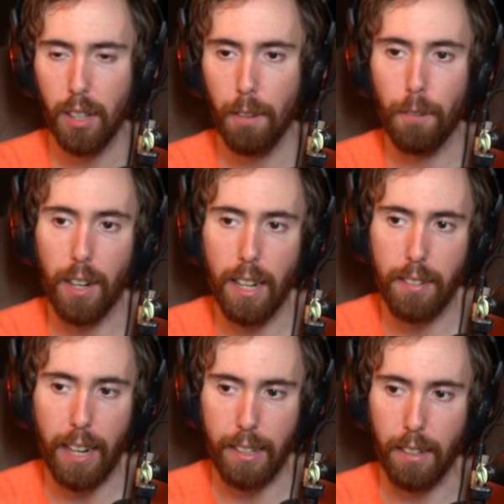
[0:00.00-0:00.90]
Fun
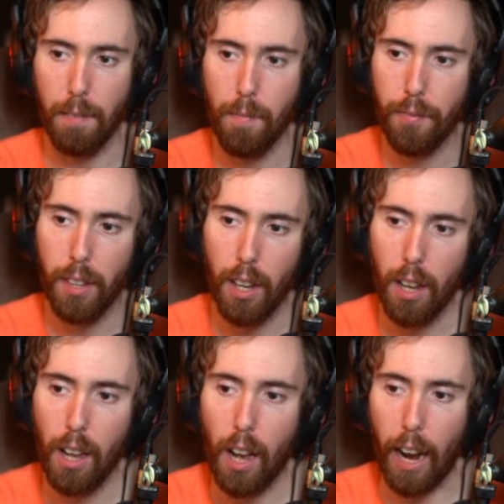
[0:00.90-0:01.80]
detected.
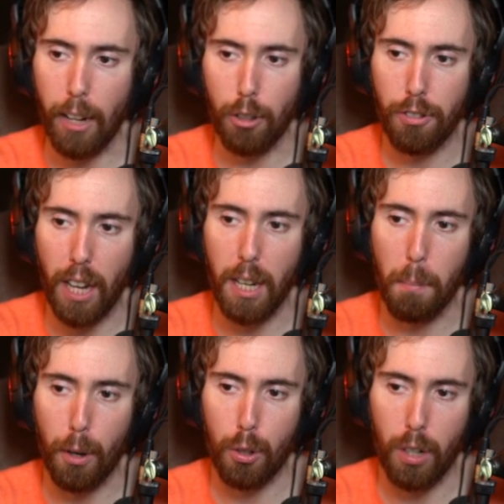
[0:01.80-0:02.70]
I understand that
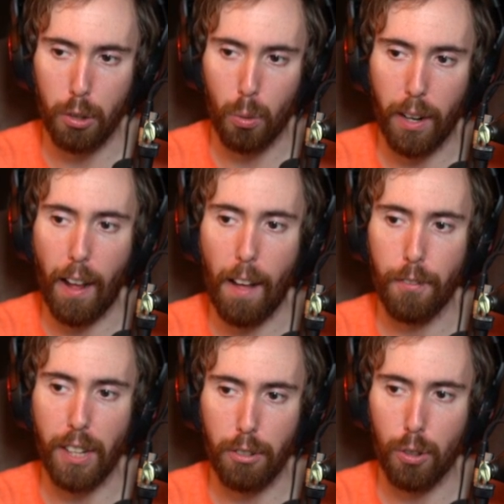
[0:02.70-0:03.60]
Blizzard doesn't want to have
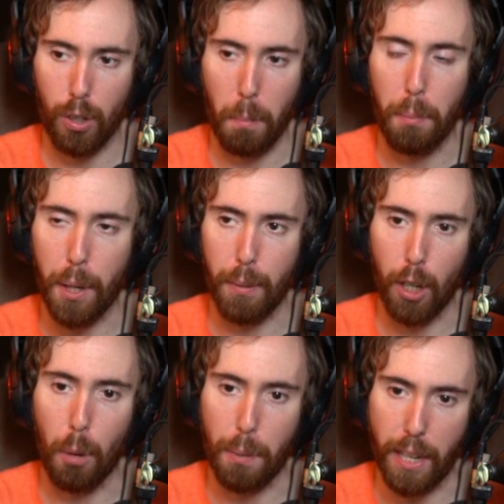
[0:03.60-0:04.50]
things that are completely
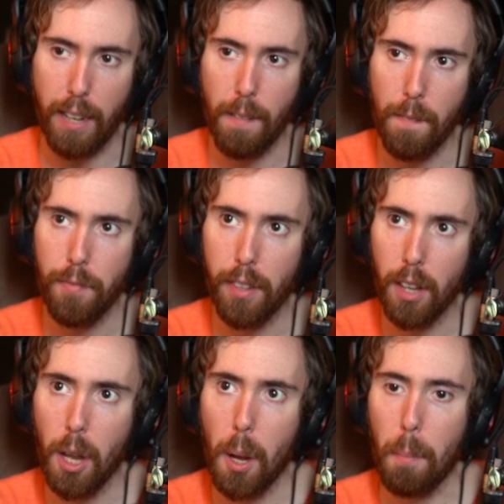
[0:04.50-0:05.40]
OP,
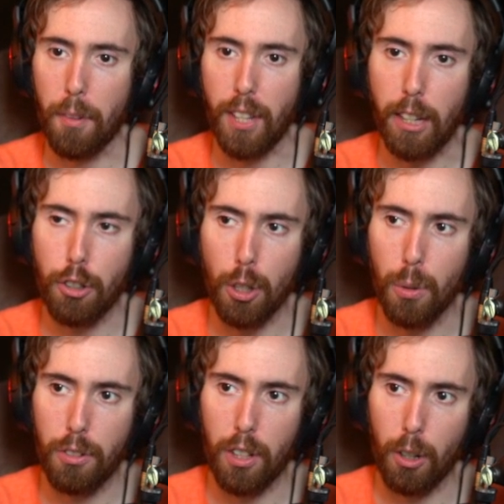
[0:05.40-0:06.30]
but the issue
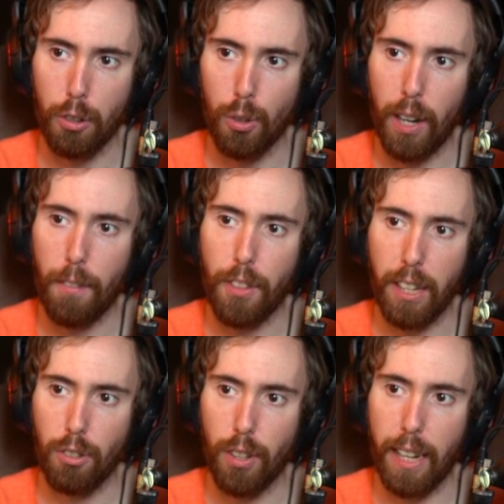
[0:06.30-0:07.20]
is that there's a lot of
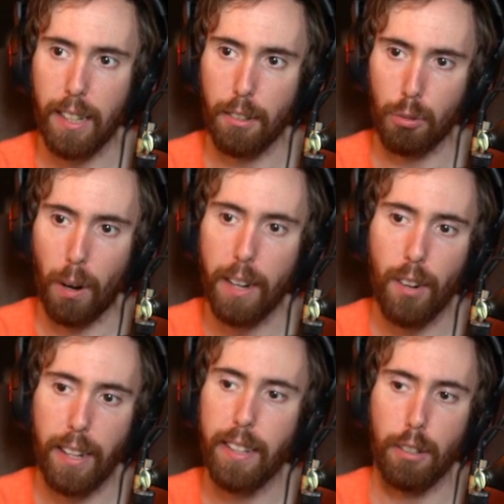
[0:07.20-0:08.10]
things like this, right?
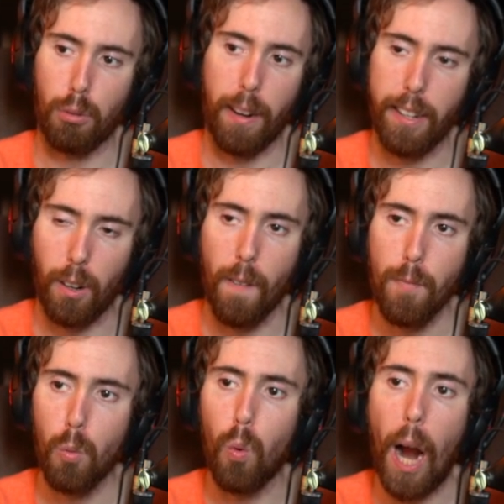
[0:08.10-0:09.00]
Like this right here.
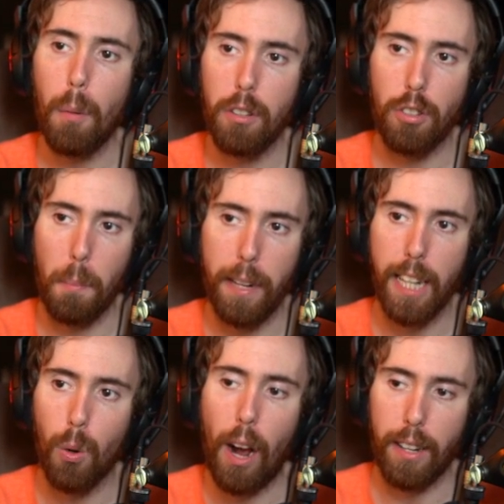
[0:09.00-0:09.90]
Why would somebody
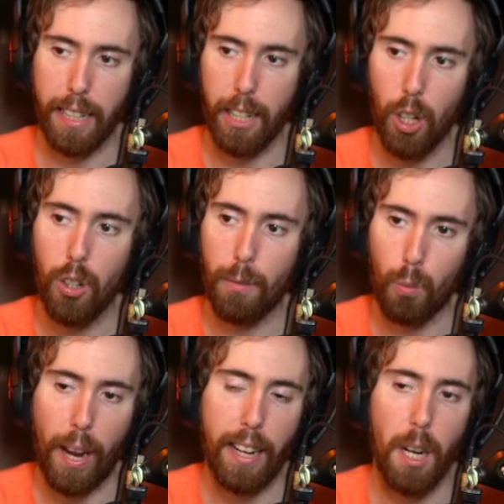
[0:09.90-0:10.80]
go out and kill
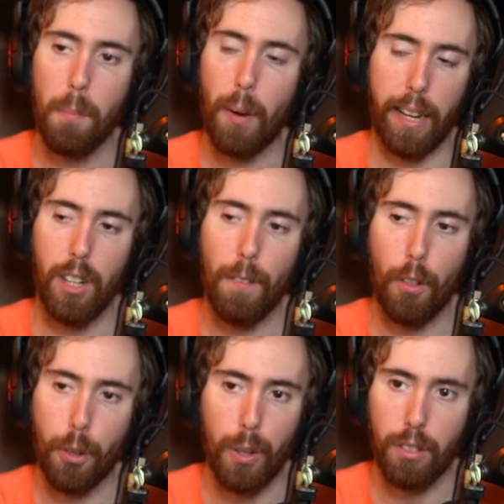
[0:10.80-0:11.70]
random like level
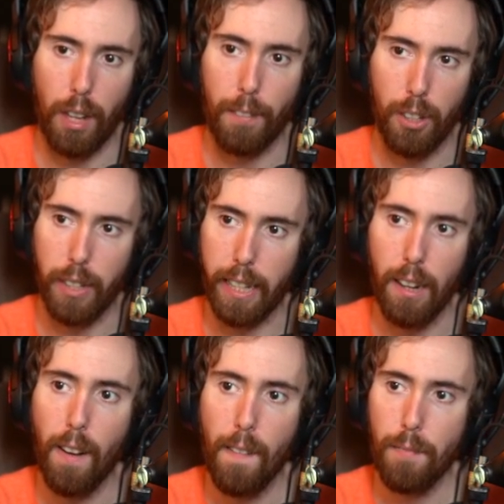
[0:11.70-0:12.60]
37 elite
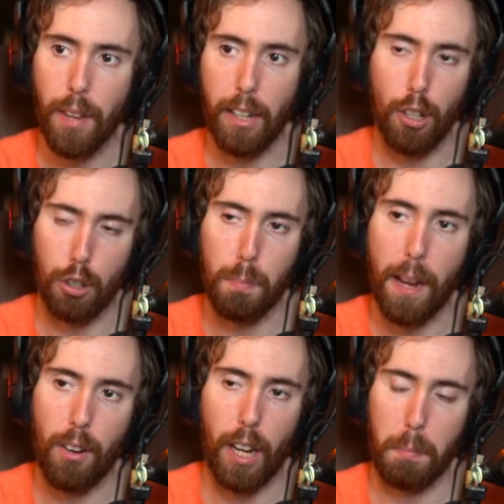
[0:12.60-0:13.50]
and just
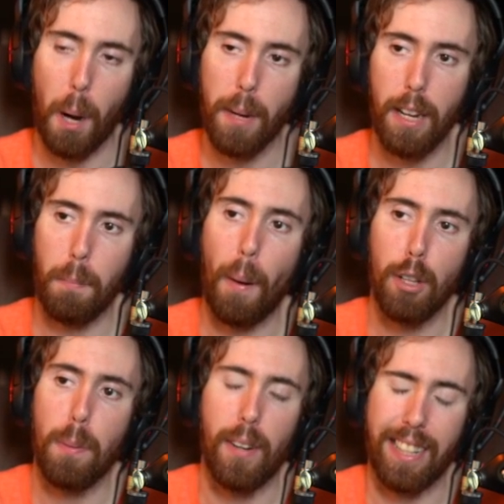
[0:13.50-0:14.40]
spend like he probably
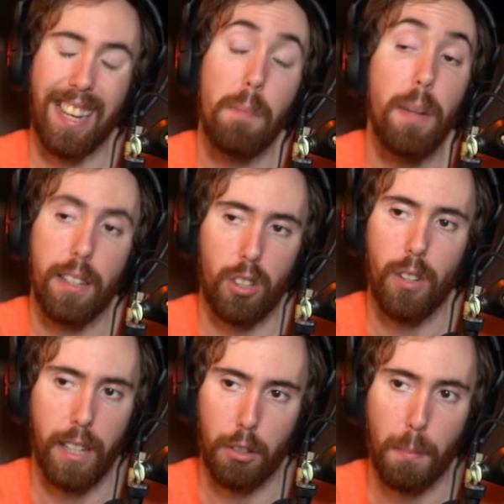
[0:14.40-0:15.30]
spent like 10 minutes
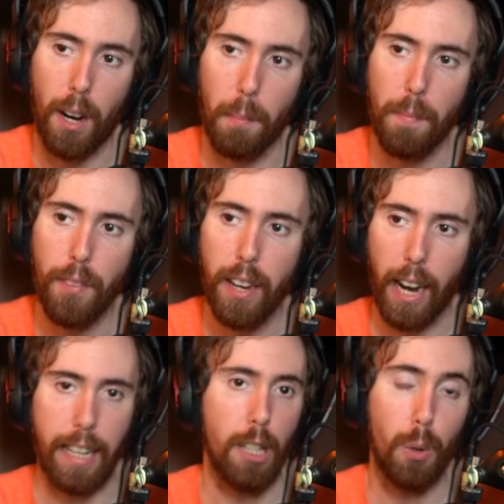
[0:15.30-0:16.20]
killing this mob?
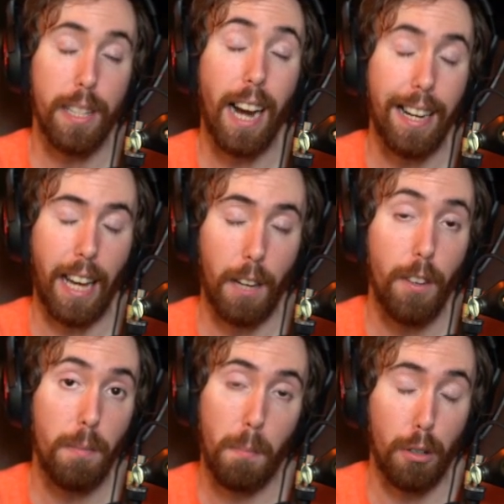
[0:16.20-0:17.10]
And you know what he got out of
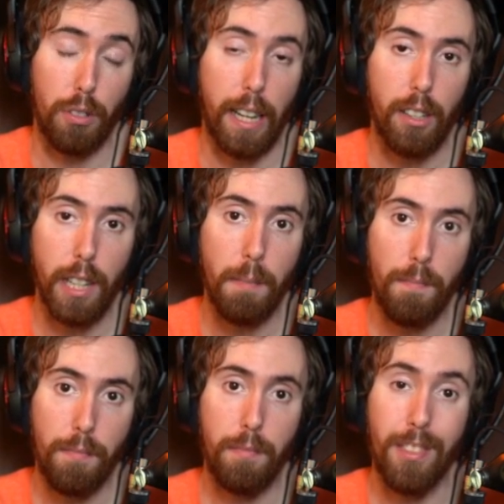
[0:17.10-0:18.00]
it? Most likely,
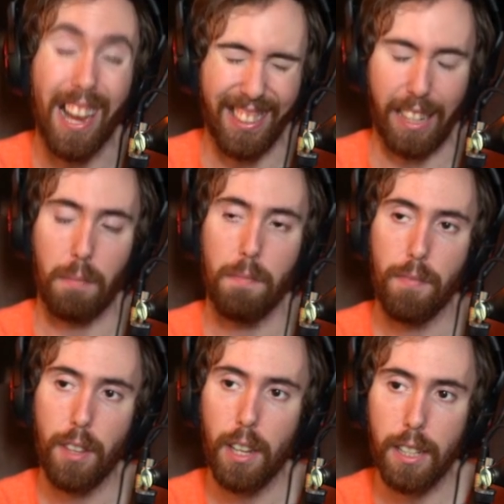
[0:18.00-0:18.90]
nothing.
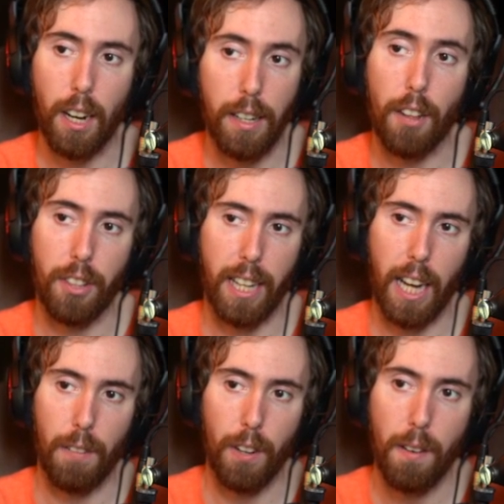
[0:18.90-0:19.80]
Got nothing
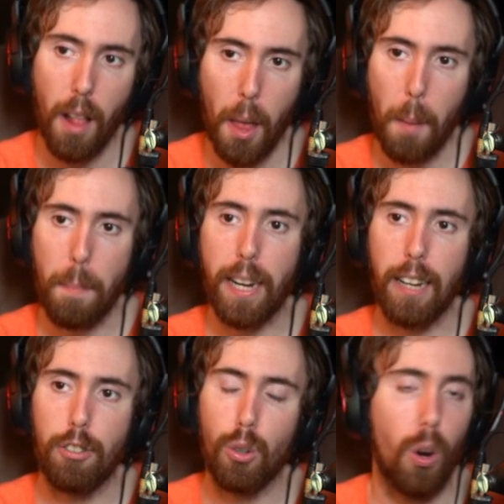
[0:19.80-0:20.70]
out of it.
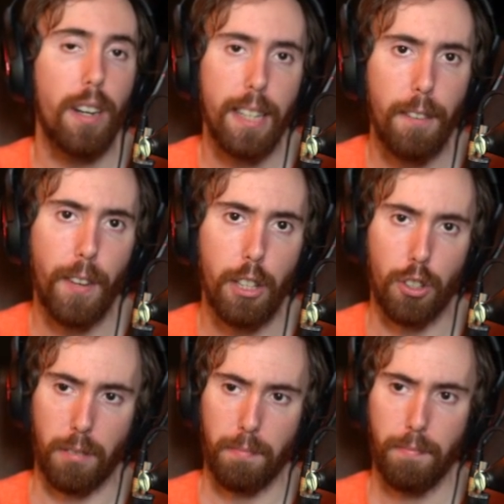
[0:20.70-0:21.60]
Because you're on an
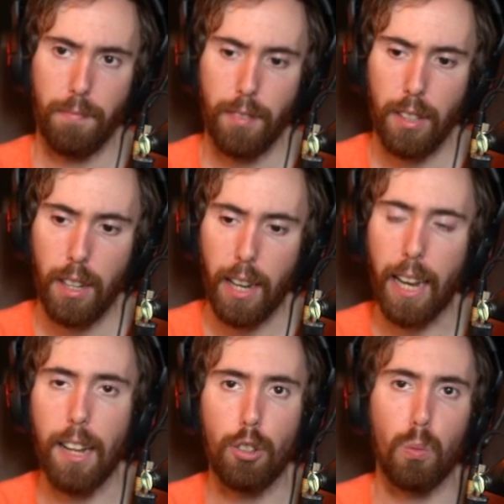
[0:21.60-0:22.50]
adventure.
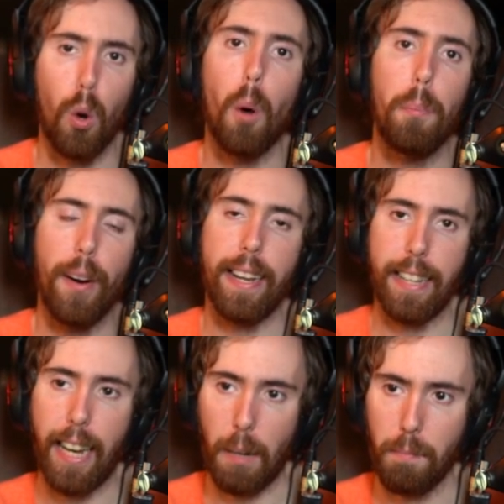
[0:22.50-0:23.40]
And it's a role-playing game.